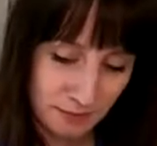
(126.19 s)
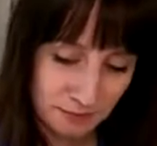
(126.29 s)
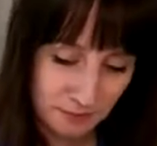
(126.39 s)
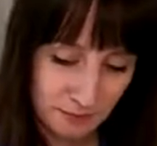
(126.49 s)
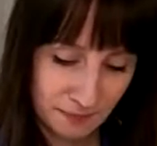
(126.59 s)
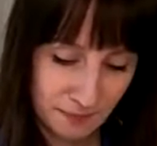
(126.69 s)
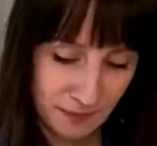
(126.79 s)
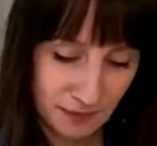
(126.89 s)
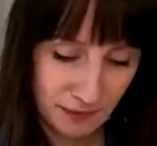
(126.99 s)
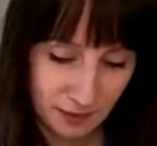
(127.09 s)

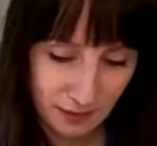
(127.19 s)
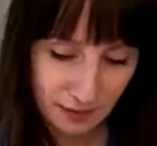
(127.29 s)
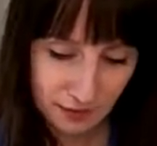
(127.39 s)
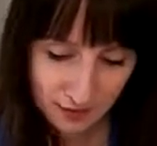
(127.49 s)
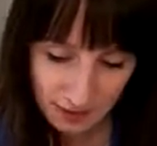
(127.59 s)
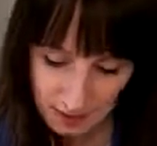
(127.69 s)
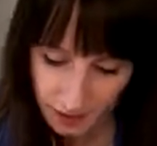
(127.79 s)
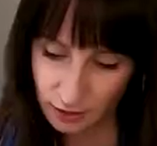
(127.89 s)
Like I said,